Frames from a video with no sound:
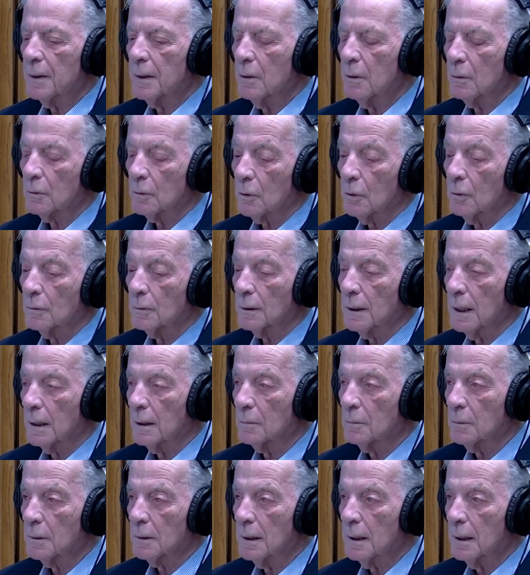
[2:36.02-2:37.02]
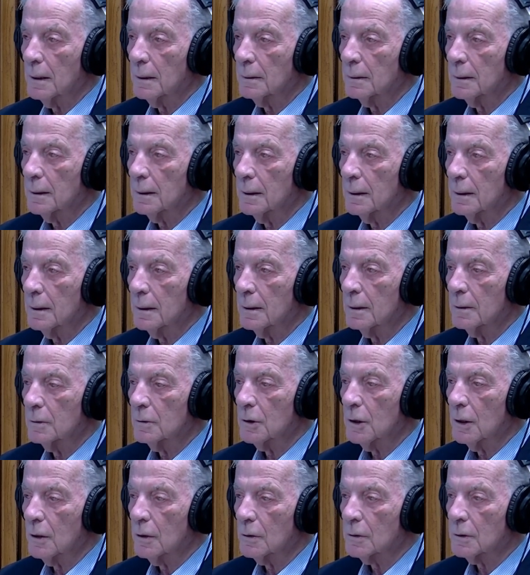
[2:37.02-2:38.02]
they would contend with that uh,
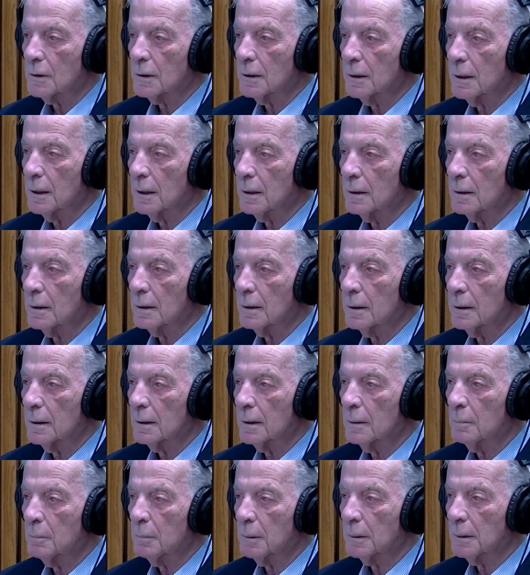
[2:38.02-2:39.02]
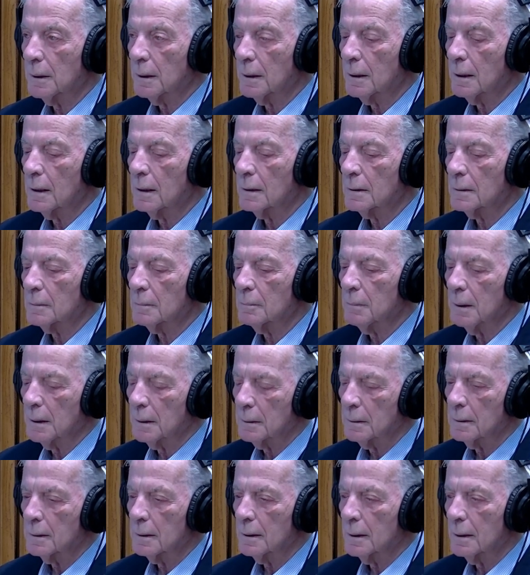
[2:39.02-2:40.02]
jealousy and uh, paternalism,
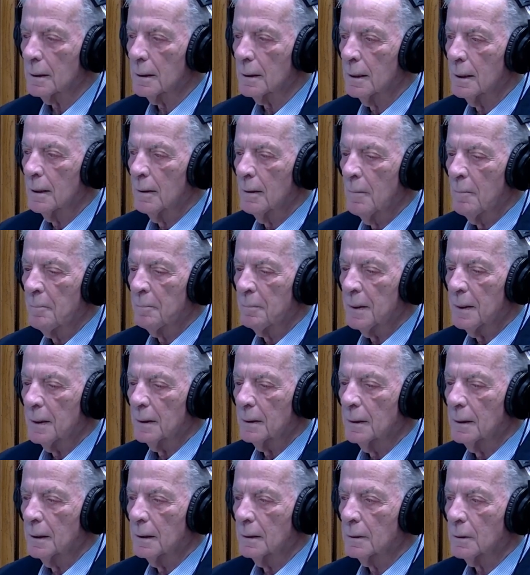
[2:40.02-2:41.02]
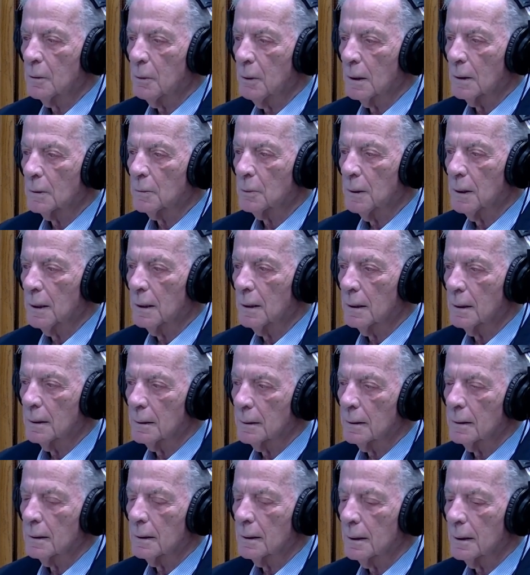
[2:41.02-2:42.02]
but uh, it did quite well,
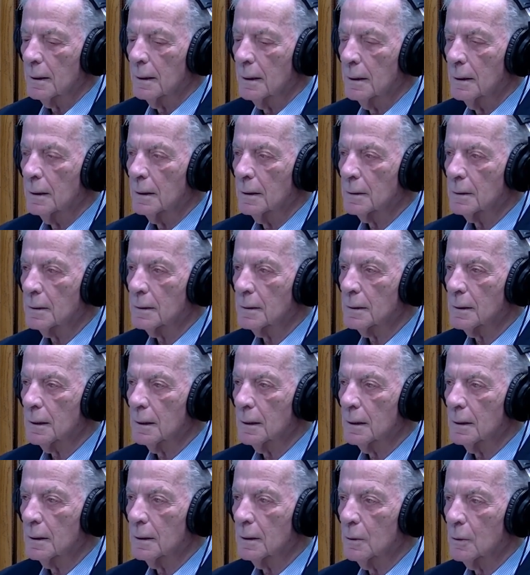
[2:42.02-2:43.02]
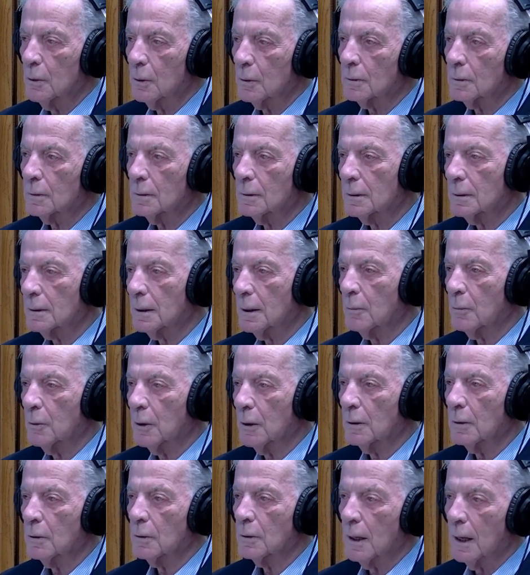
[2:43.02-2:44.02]
and uh, in its turn looked the same
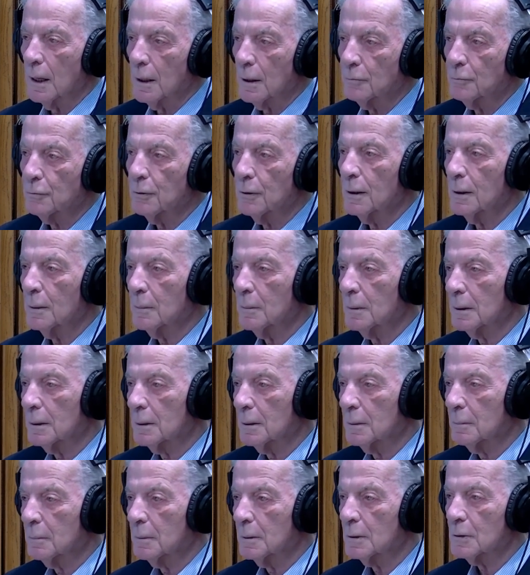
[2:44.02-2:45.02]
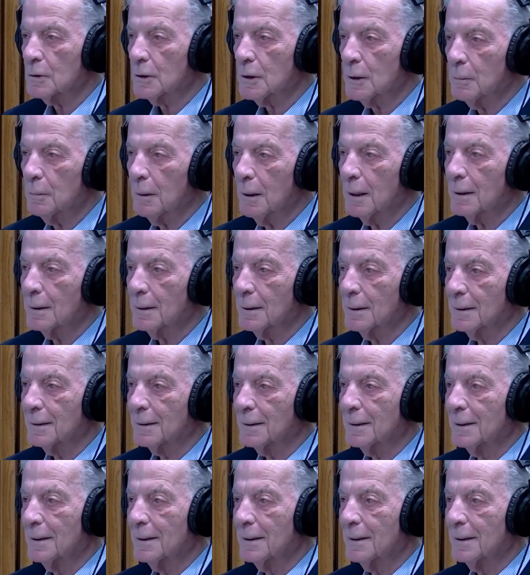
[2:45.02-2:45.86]
way on Haifa, Beersheba.